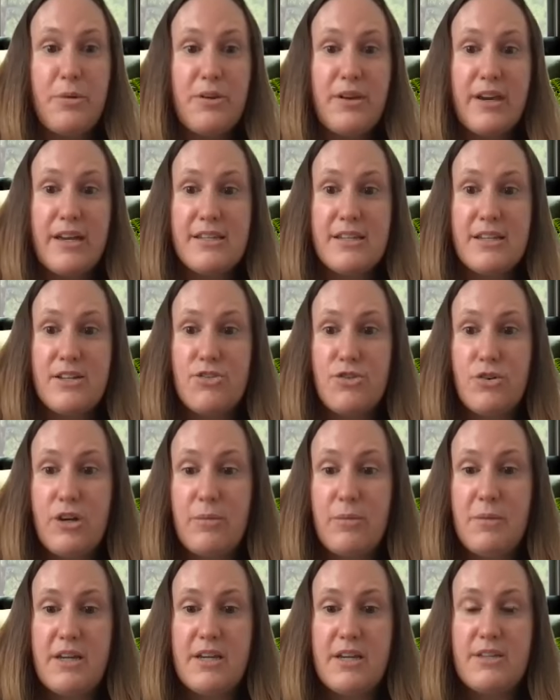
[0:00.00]
you guys can
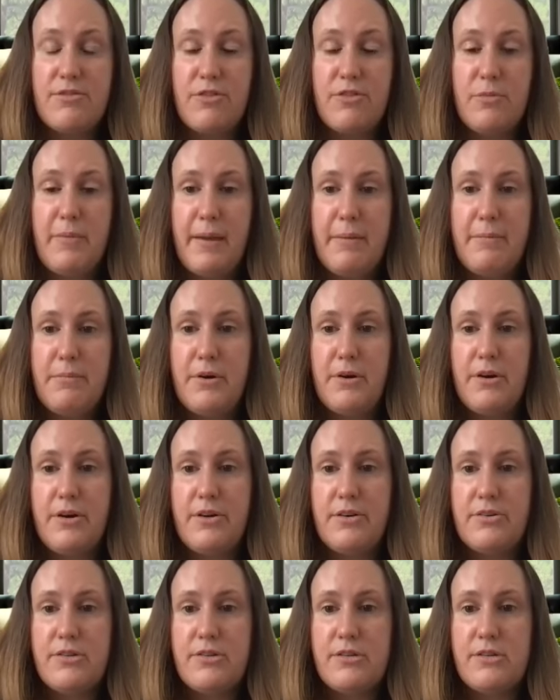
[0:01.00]
join, because for
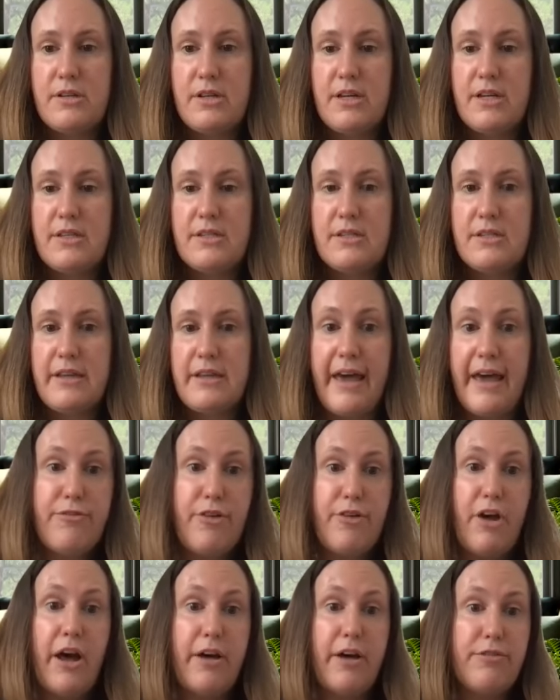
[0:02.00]
members, it's
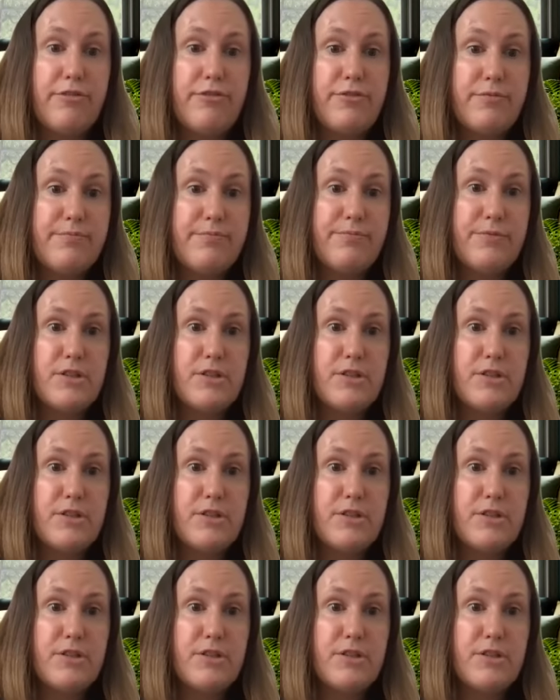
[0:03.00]
half off.